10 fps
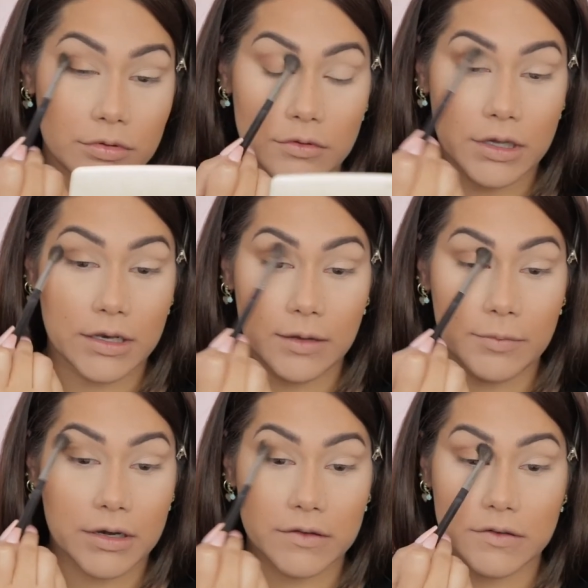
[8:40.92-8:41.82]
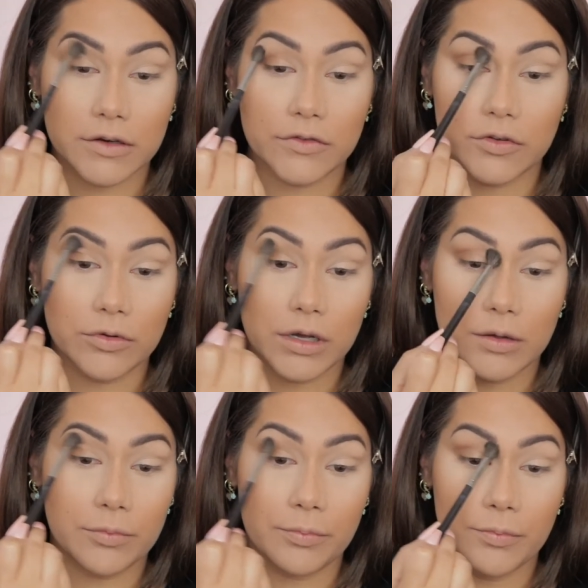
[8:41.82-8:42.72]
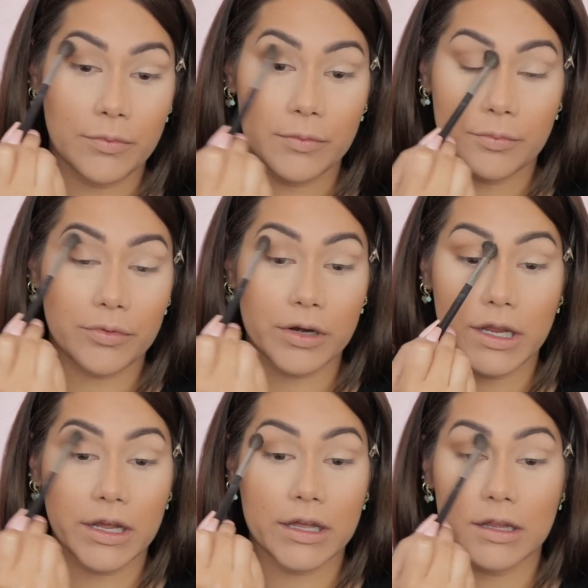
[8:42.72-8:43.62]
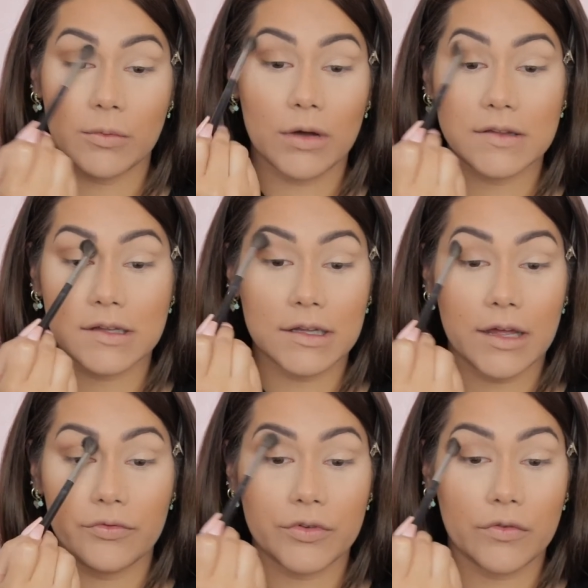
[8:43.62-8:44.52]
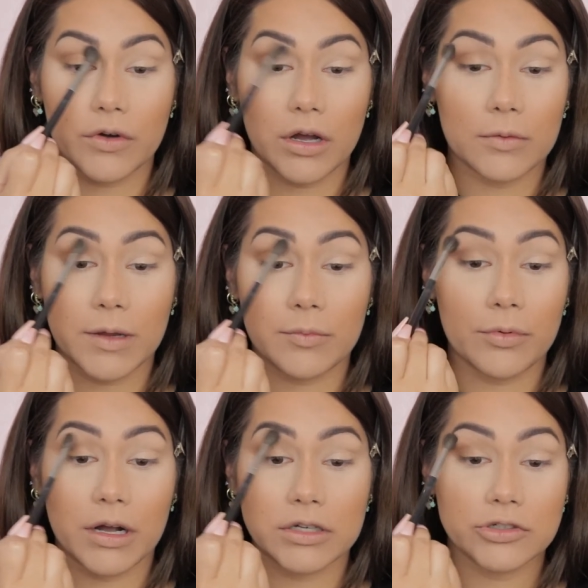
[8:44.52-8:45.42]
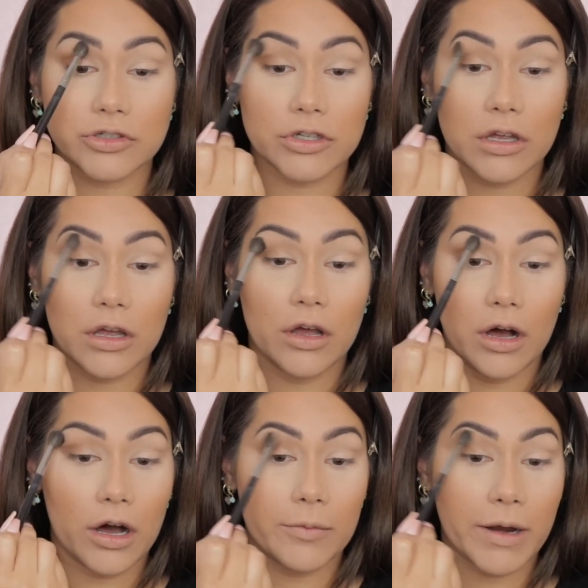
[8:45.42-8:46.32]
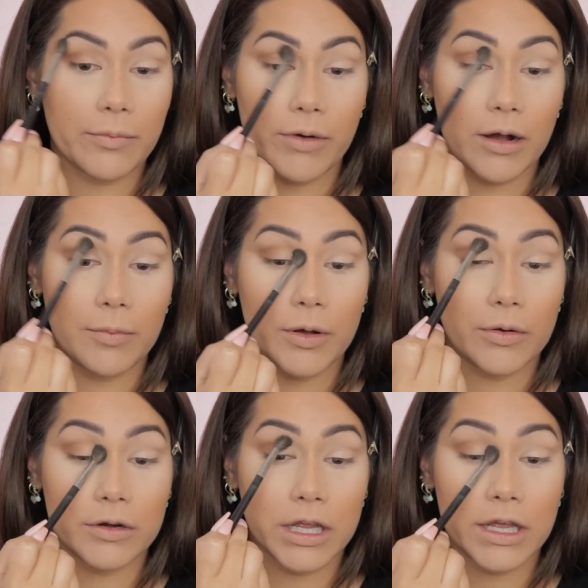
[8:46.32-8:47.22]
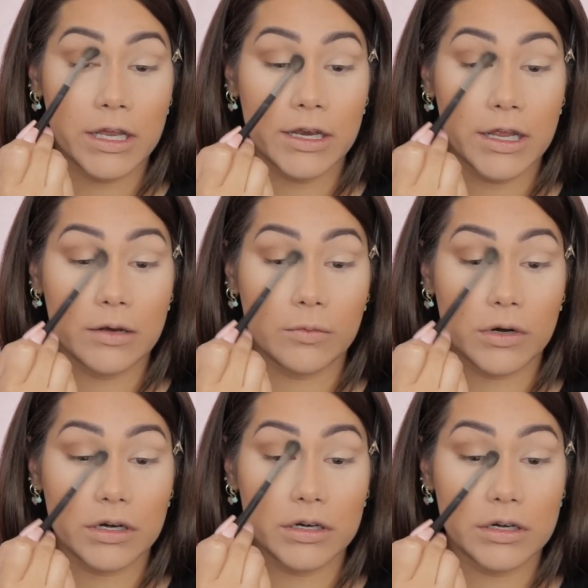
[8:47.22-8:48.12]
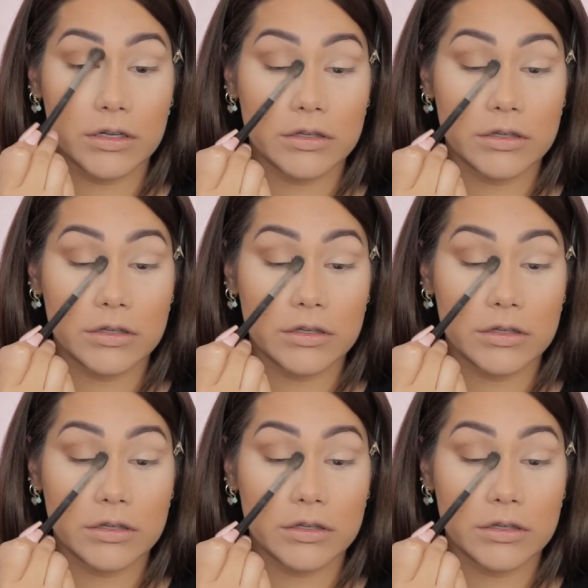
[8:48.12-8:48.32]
and I'm going to start to bring what's left over on my brush on my brow bone and inward.